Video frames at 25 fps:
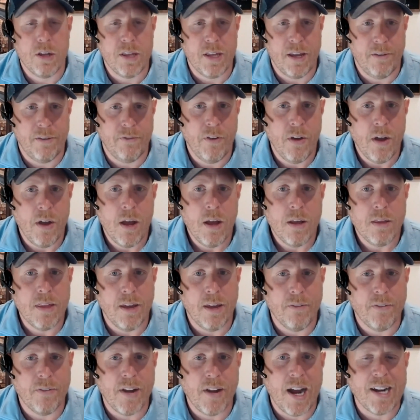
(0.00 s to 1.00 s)

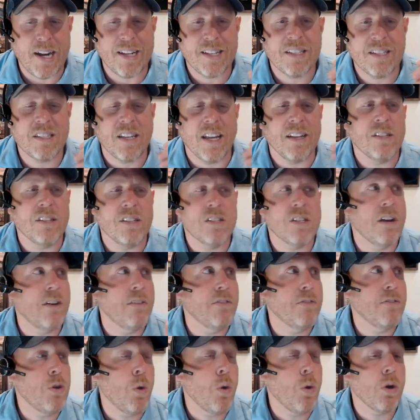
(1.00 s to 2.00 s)
They've got a sense
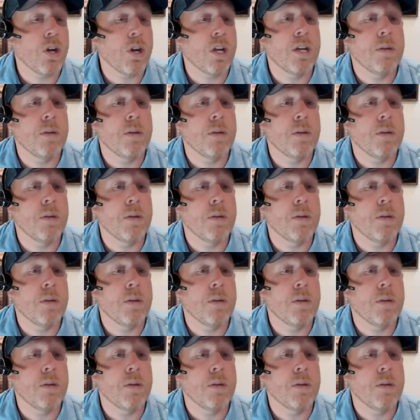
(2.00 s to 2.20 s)
of your